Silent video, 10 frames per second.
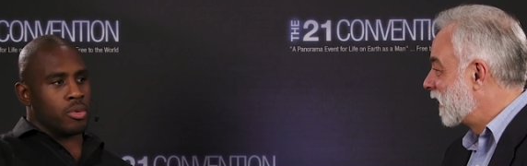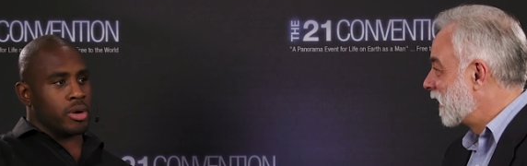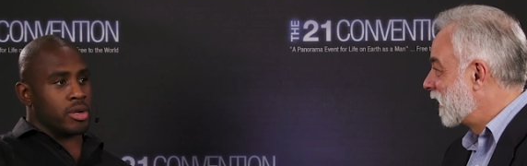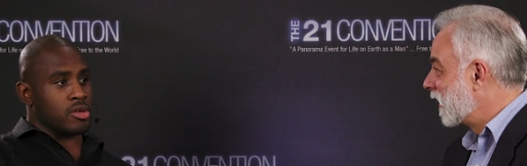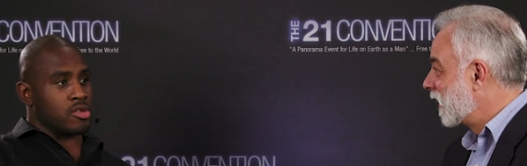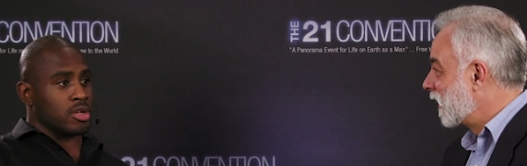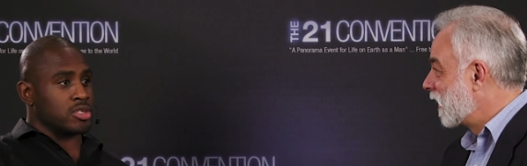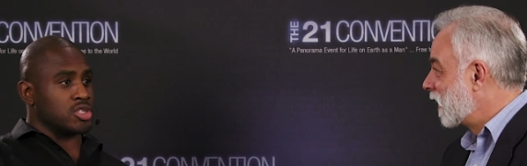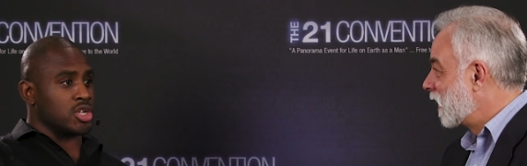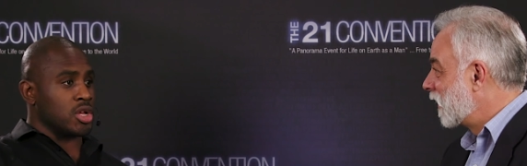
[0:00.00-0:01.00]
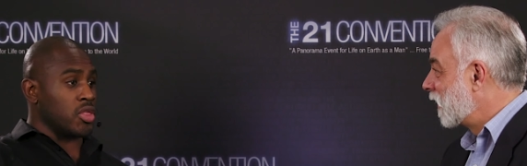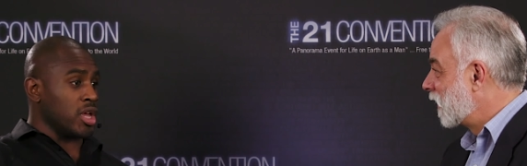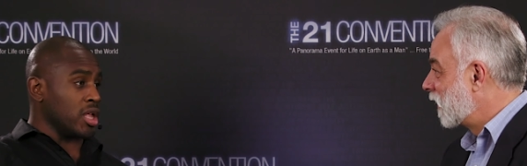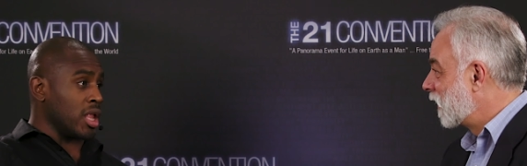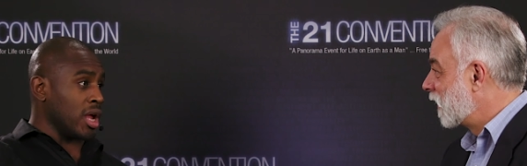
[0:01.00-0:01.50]
Speaker 1: where such a
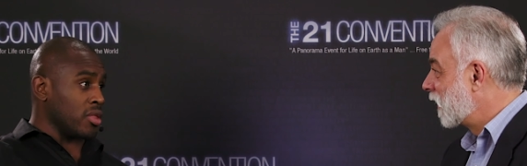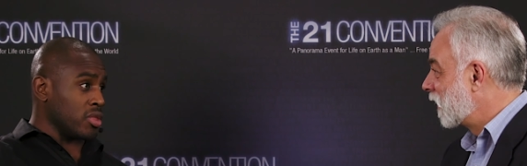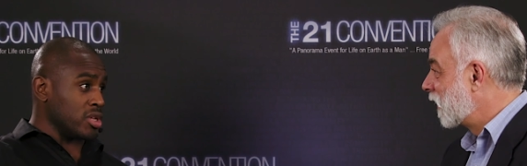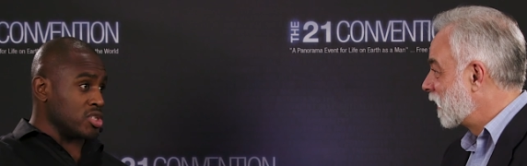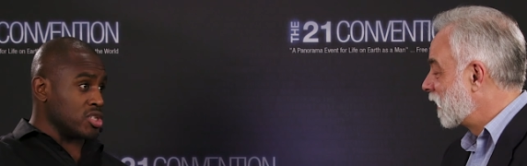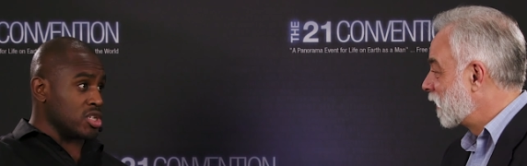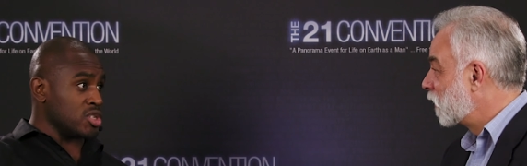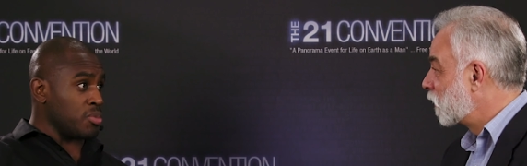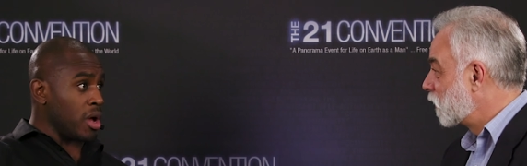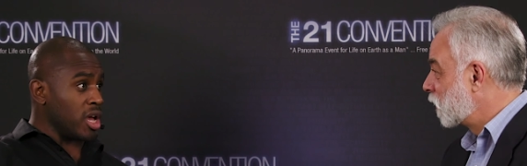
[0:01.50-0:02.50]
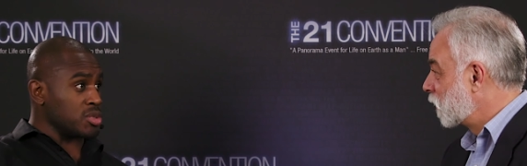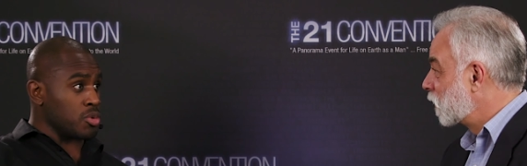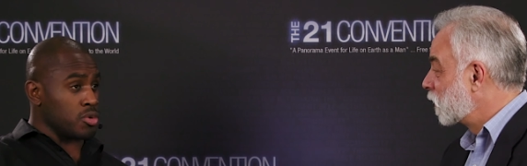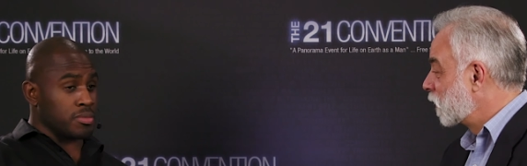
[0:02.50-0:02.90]
thing like this is possible.